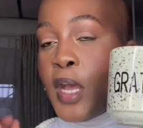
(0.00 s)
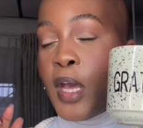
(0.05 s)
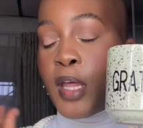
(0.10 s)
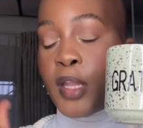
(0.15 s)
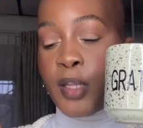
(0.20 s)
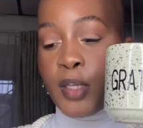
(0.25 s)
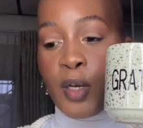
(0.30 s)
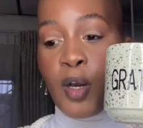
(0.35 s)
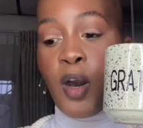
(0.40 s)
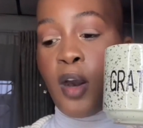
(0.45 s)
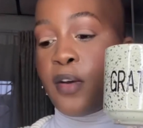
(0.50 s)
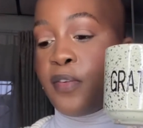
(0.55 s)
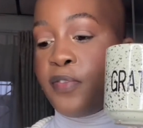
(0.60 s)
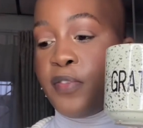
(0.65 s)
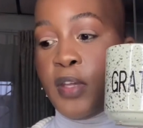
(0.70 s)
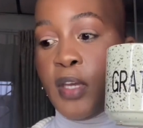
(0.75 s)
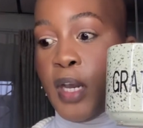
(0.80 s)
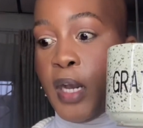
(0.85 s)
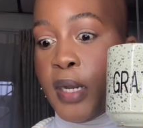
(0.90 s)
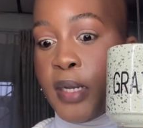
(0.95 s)
The
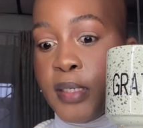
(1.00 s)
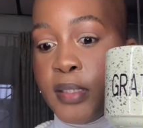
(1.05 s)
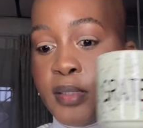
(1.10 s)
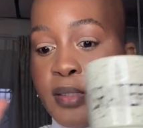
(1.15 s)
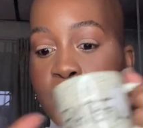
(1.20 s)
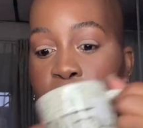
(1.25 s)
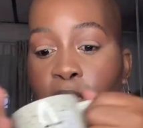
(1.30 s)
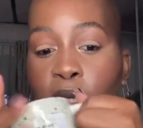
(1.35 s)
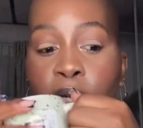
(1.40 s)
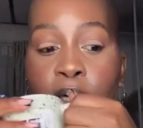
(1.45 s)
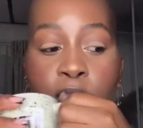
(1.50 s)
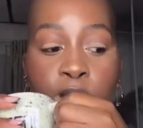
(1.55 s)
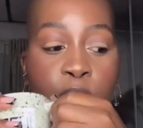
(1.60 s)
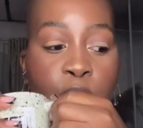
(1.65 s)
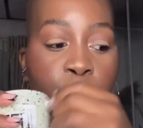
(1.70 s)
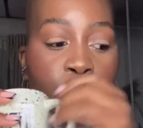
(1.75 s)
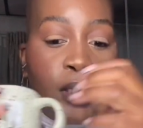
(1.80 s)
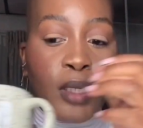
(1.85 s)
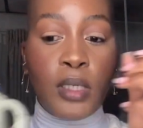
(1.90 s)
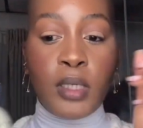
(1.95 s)
coffee hun,
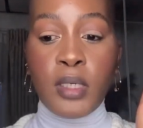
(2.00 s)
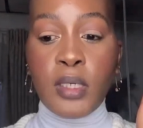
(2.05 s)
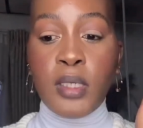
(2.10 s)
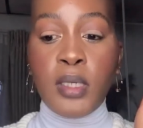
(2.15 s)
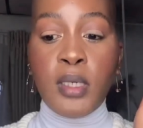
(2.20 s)
literally.